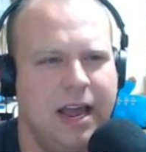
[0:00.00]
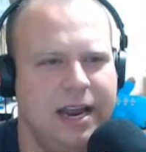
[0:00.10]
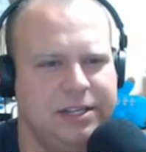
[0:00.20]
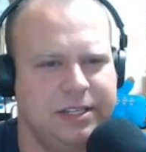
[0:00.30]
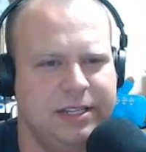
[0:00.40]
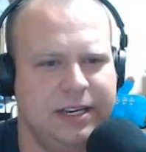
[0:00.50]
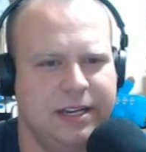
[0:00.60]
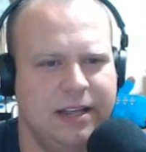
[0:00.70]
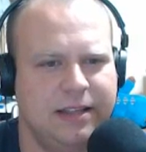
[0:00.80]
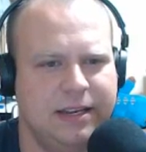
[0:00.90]
I think
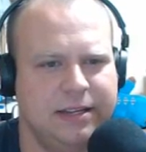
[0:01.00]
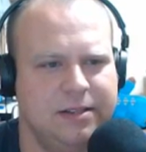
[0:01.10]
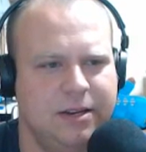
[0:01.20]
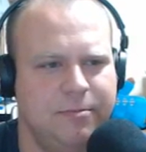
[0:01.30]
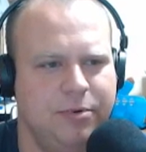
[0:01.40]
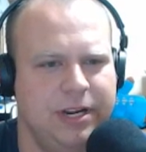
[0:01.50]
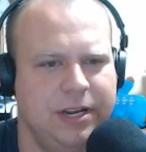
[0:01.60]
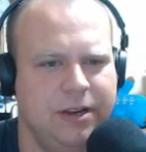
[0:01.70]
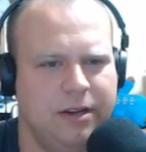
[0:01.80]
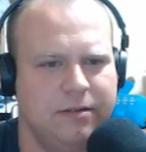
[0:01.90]
it's looking pretty
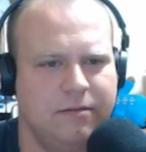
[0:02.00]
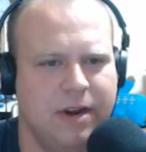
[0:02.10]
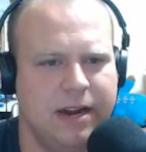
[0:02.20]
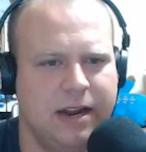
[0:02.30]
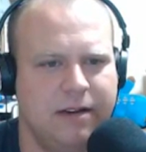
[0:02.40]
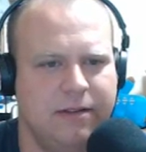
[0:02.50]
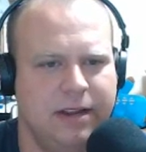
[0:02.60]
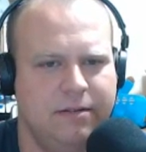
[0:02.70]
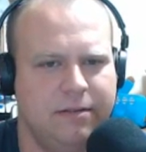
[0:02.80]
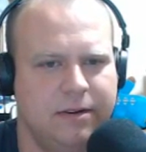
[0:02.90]
good right now.
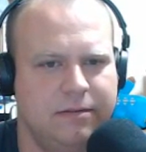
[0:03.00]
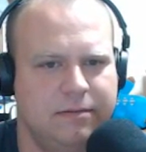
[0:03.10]
I don't know.